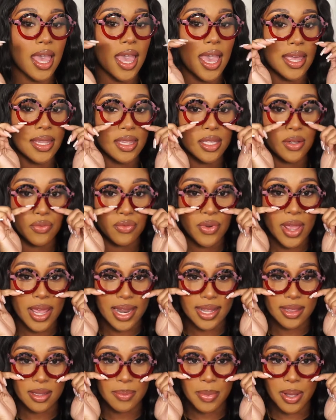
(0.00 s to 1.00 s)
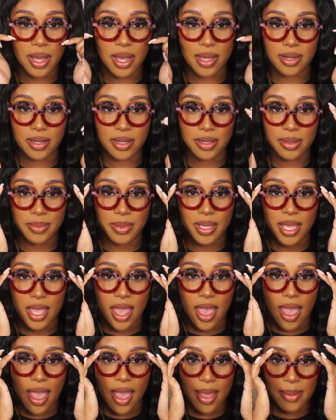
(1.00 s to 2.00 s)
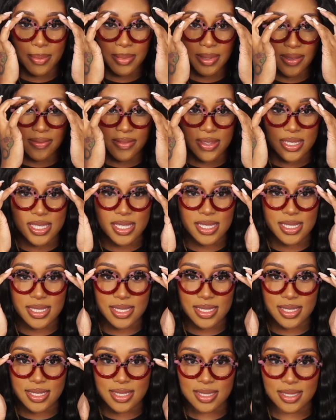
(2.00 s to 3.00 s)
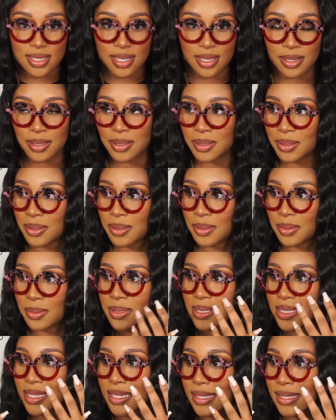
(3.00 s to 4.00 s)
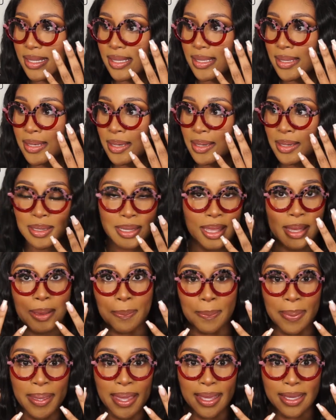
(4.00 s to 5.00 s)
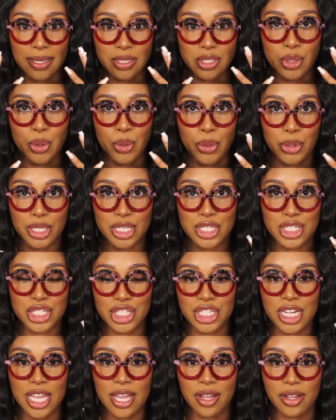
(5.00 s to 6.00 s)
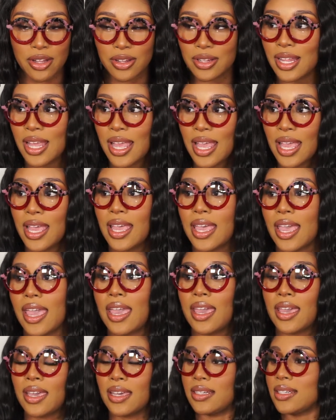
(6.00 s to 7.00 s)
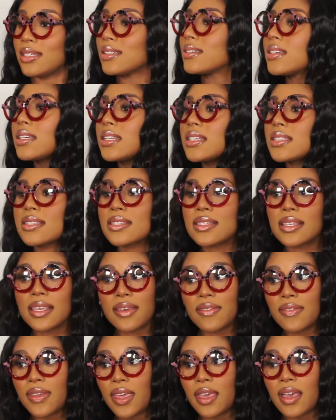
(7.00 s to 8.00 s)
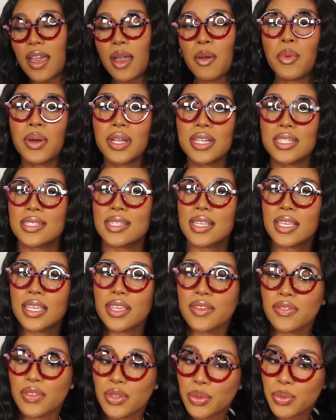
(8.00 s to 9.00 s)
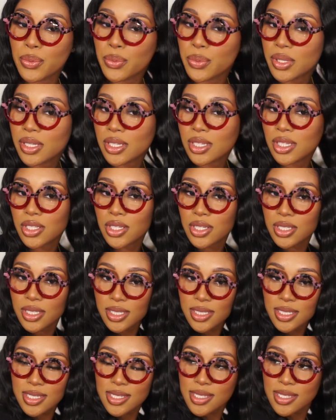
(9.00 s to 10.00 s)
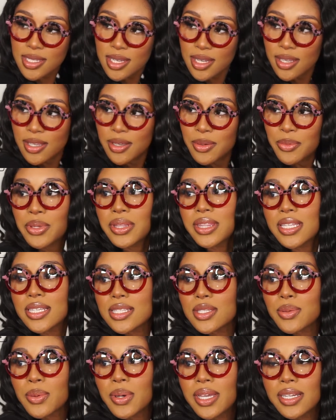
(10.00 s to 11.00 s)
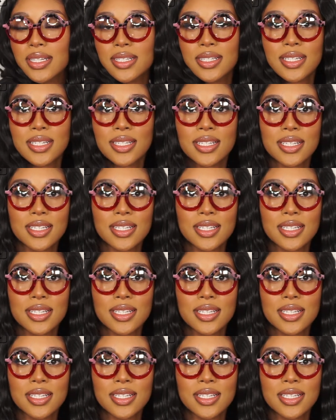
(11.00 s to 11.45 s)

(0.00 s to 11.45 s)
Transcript: and the red at the bottom. I believe this is, what's this? Like a pink tortoise shell, and it is giving. I wanted to give you looks with this one.